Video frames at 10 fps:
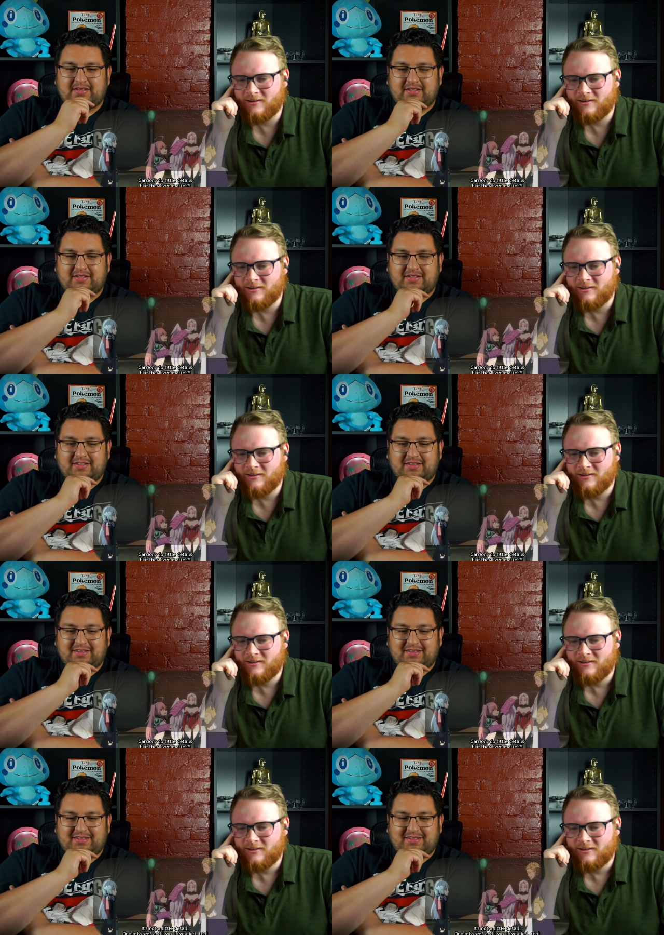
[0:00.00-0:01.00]

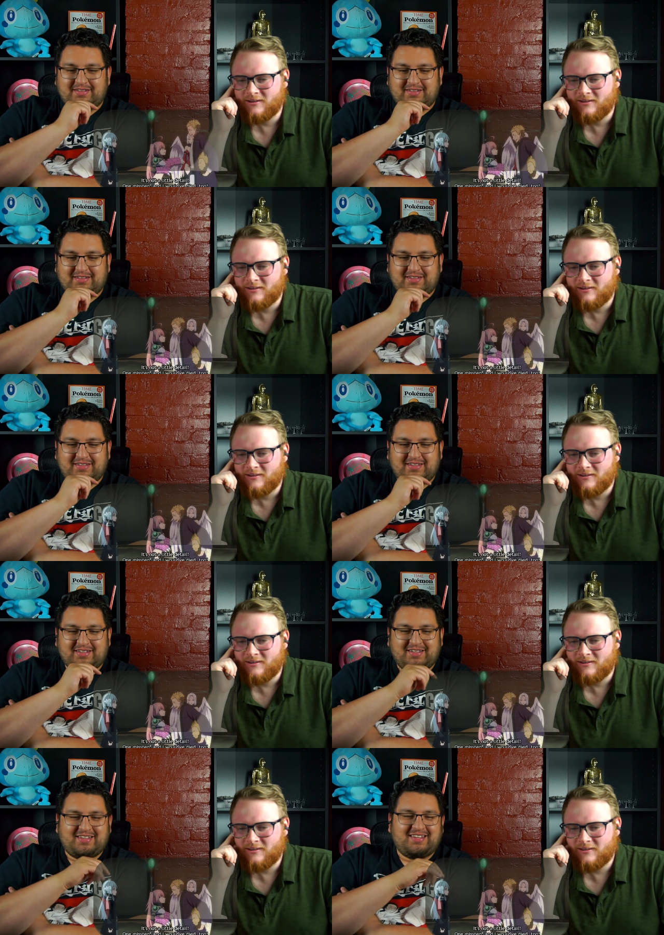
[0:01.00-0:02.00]

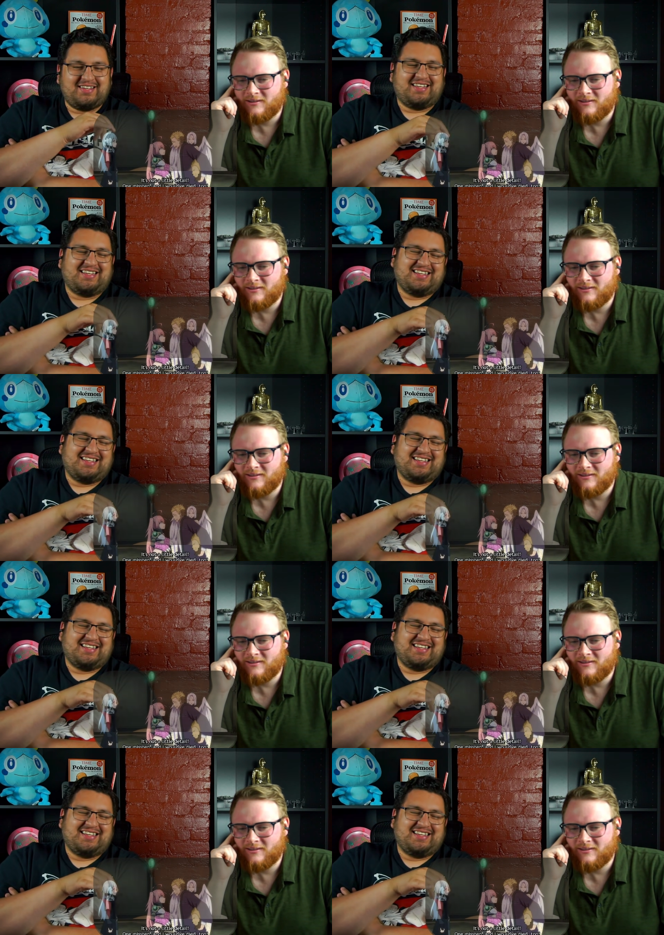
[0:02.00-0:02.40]
(silence)